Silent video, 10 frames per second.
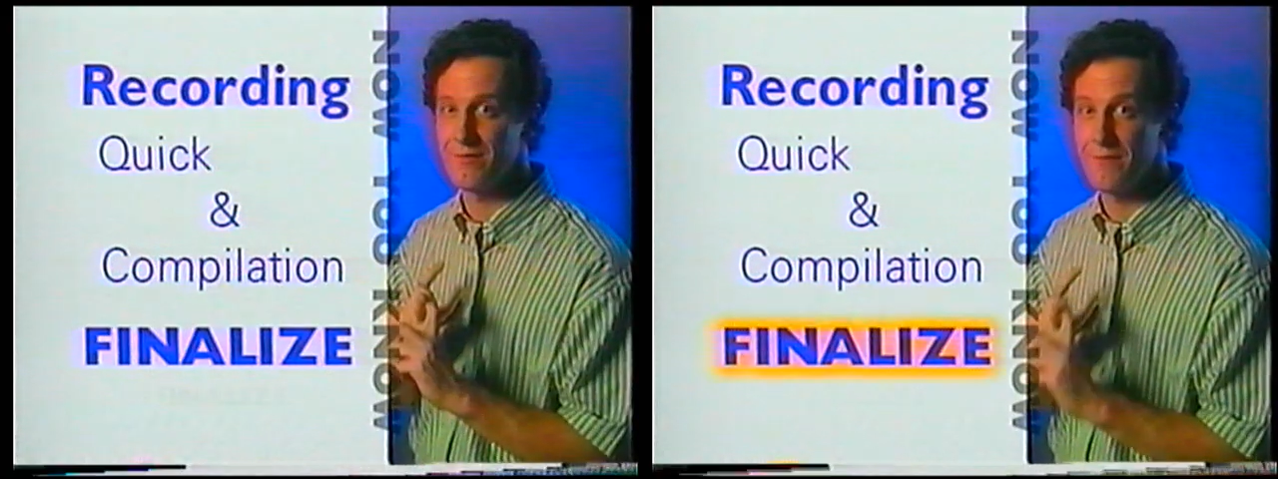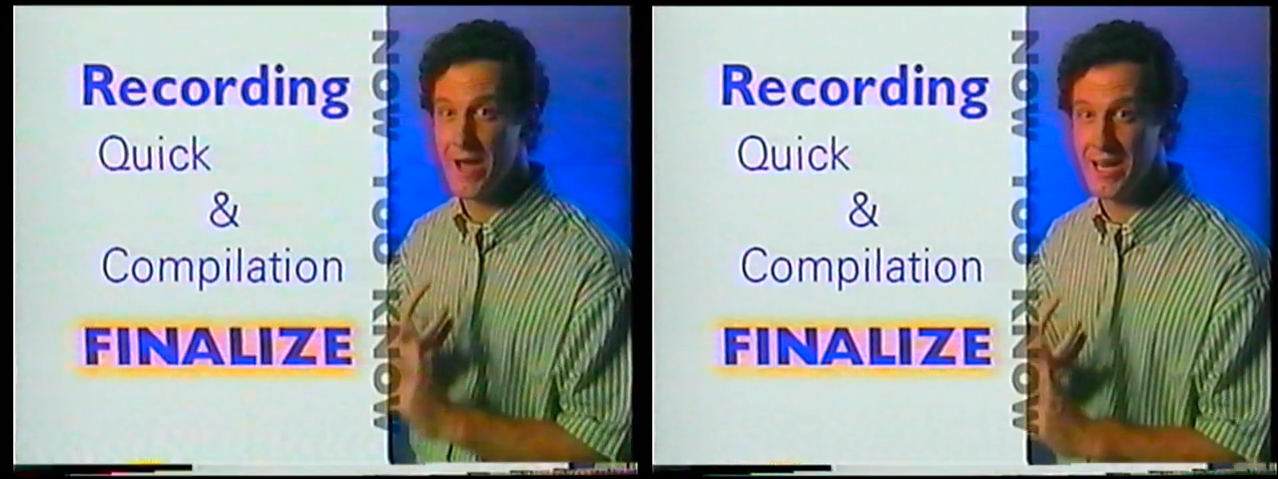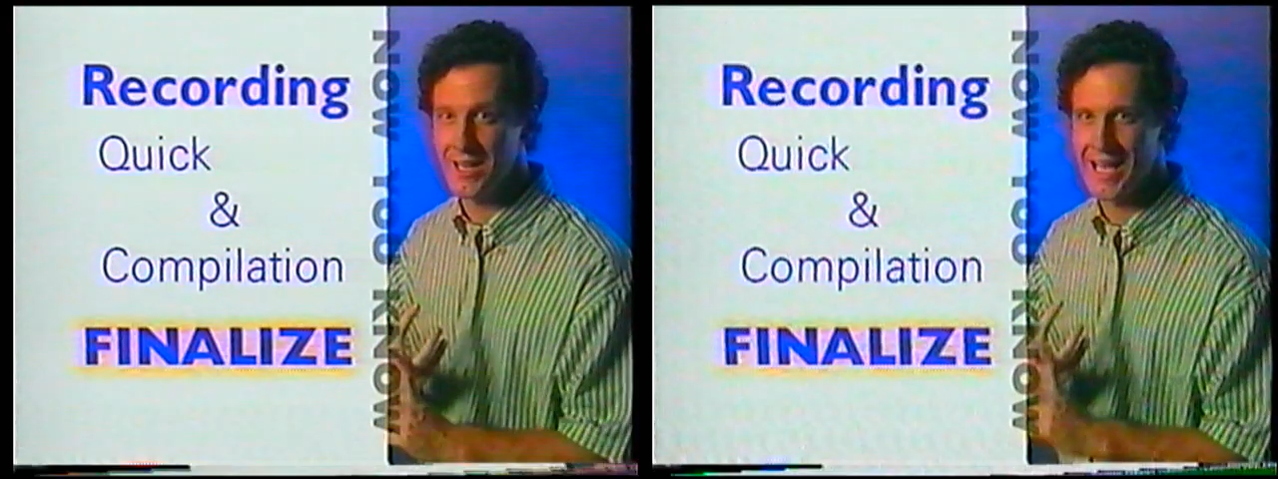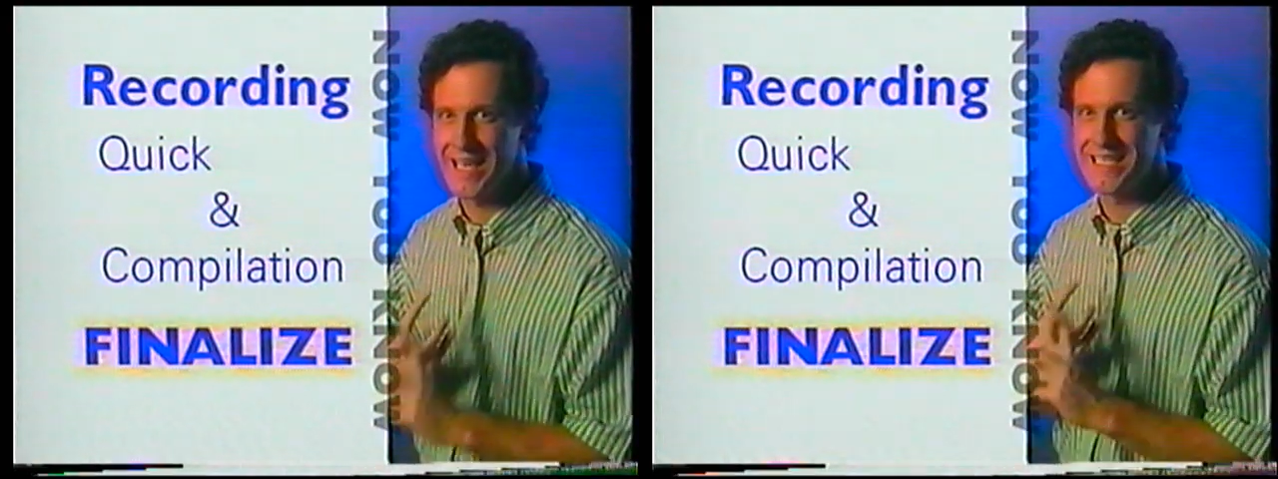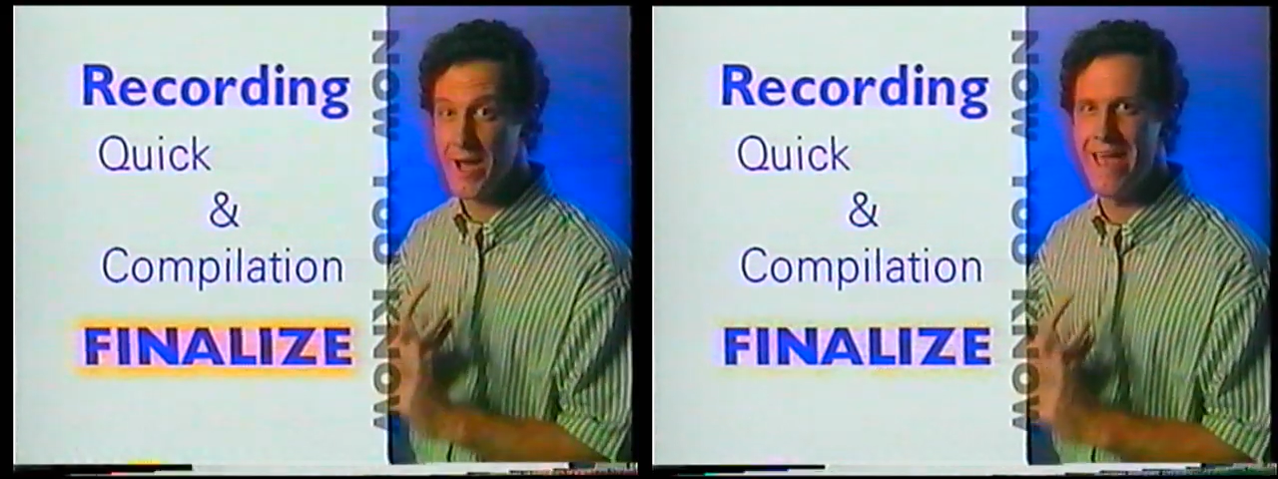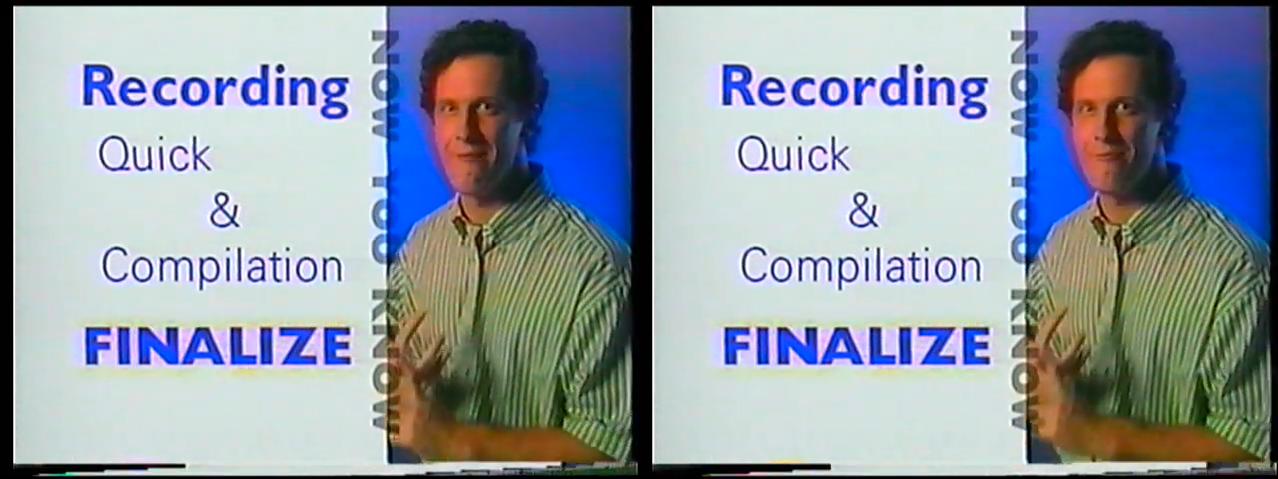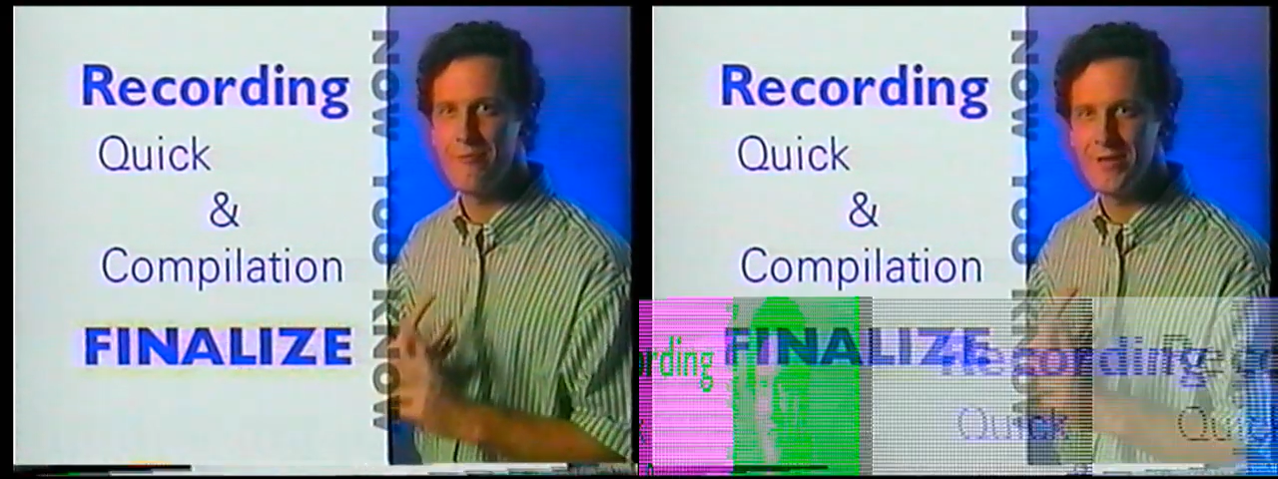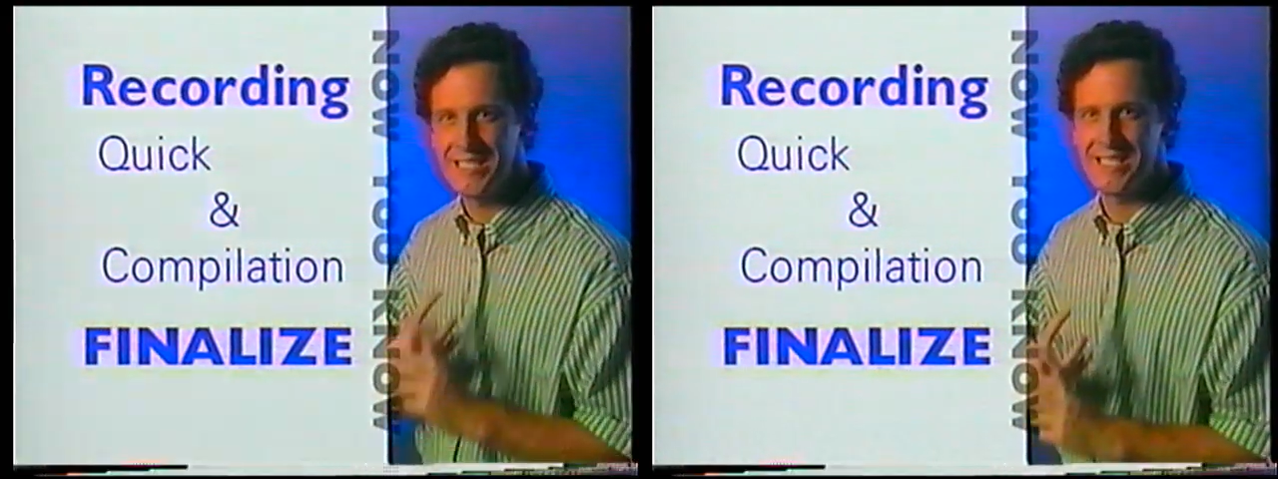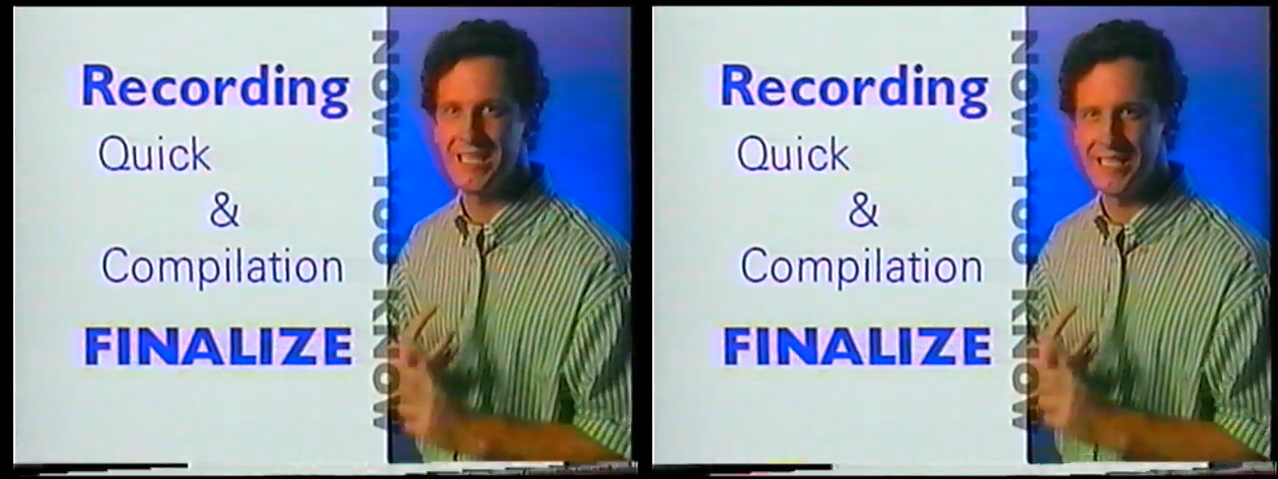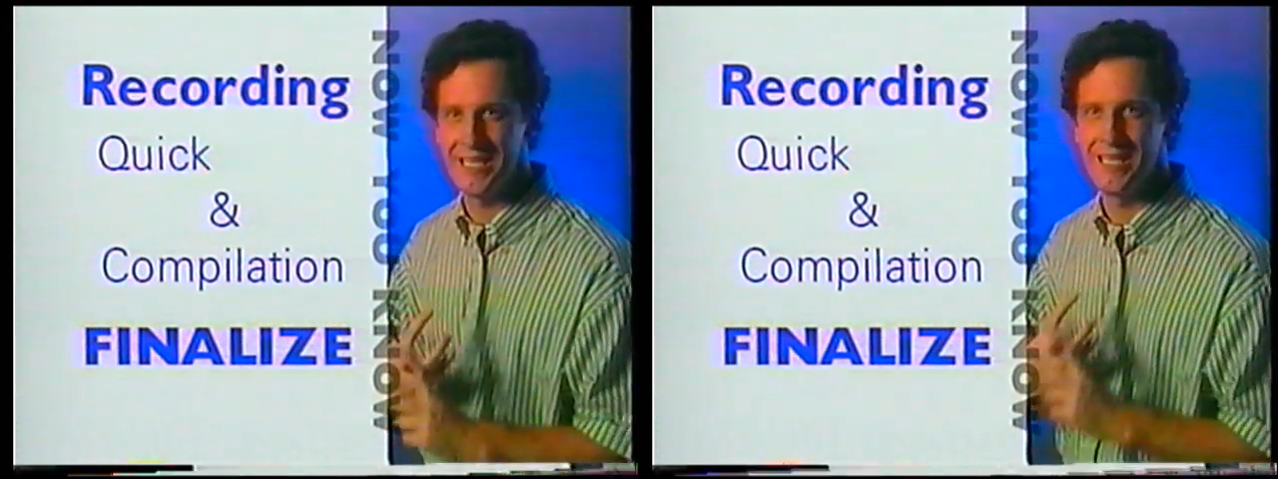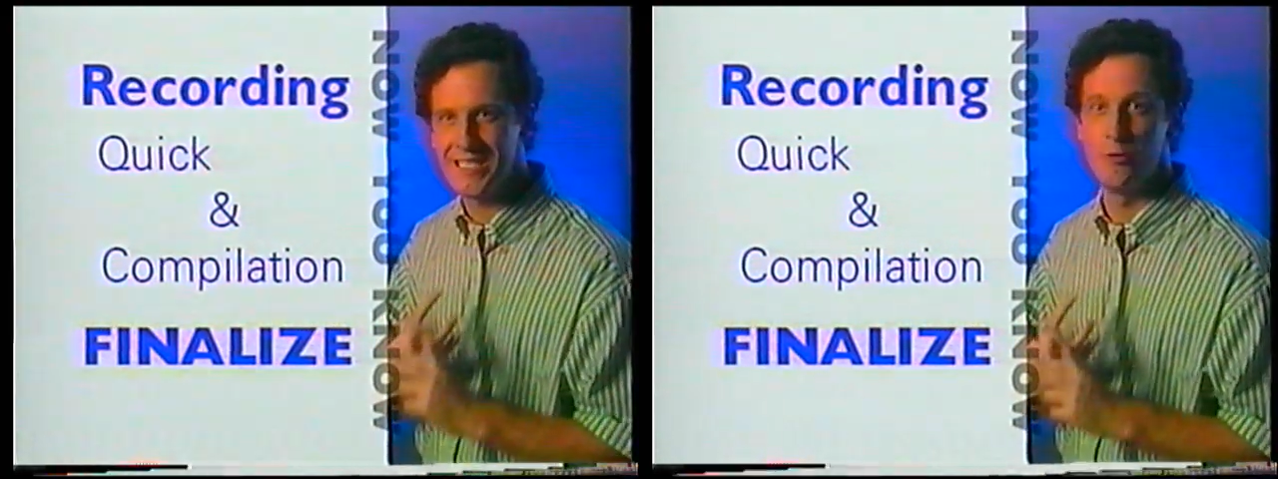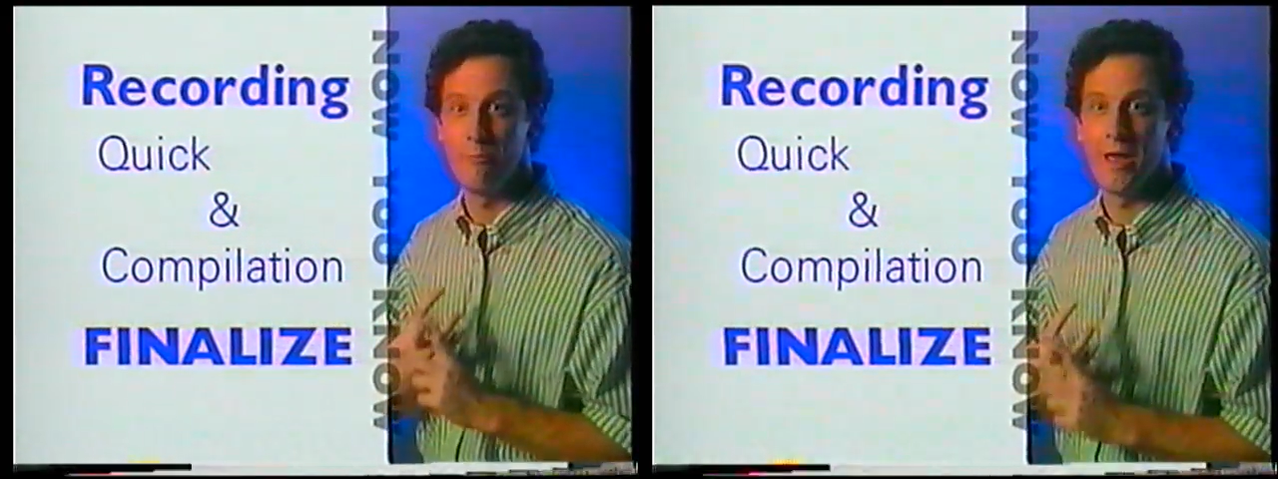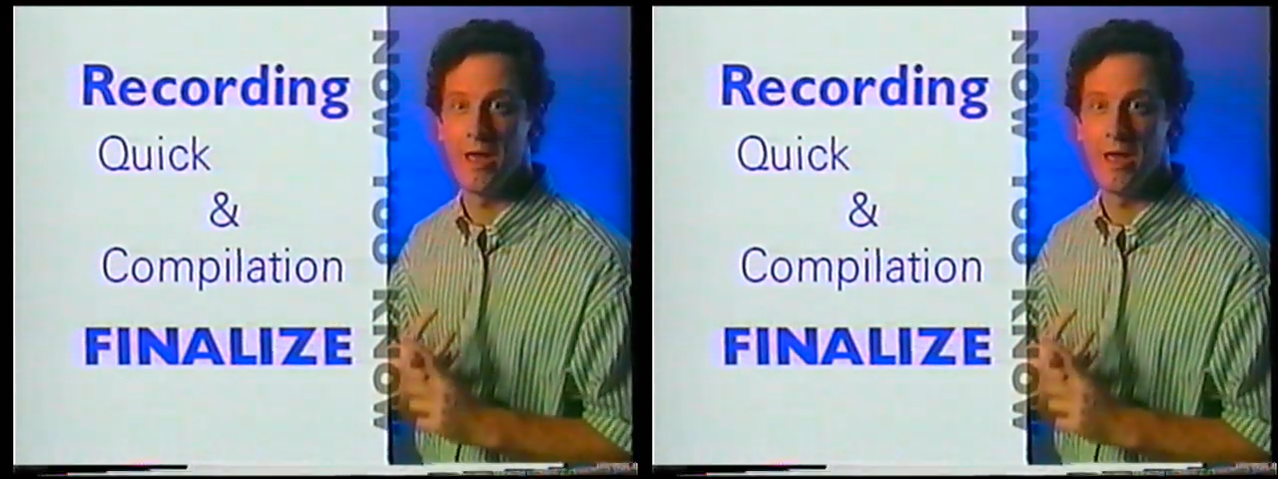finalize every CD you